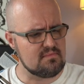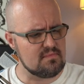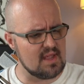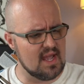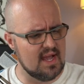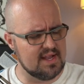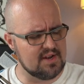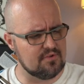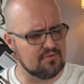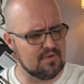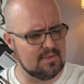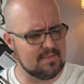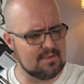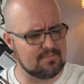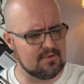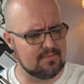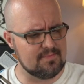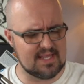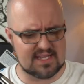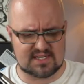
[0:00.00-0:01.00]
I don't
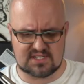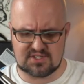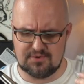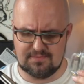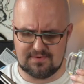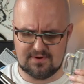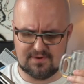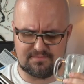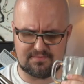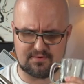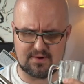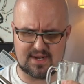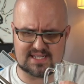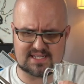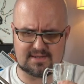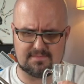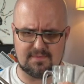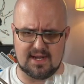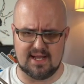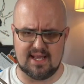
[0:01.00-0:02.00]
remember being super
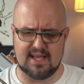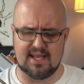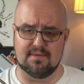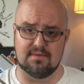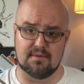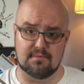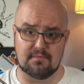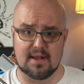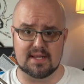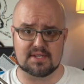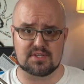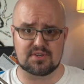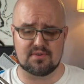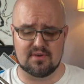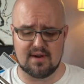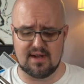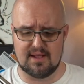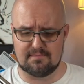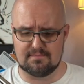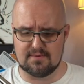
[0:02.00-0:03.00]
impressed by it in the
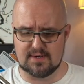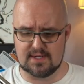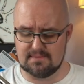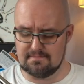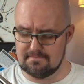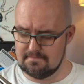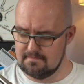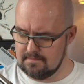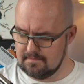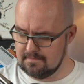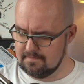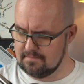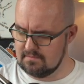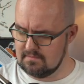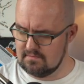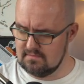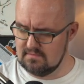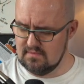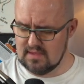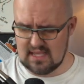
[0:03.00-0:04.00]
restaurant, but
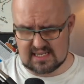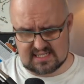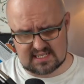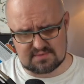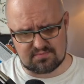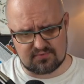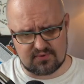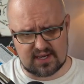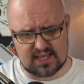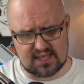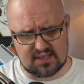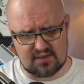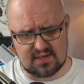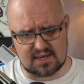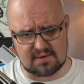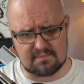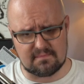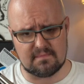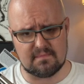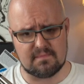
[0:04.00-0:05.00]
this is pretty
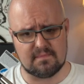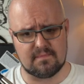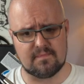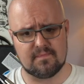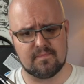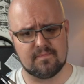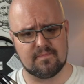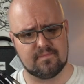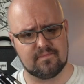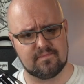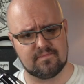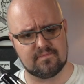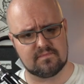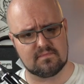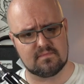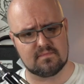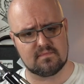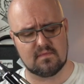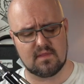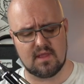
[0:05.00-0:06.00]
good.
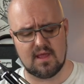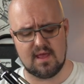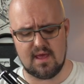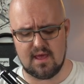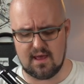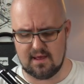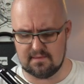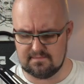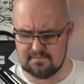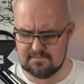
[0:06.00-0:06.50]
Yeah.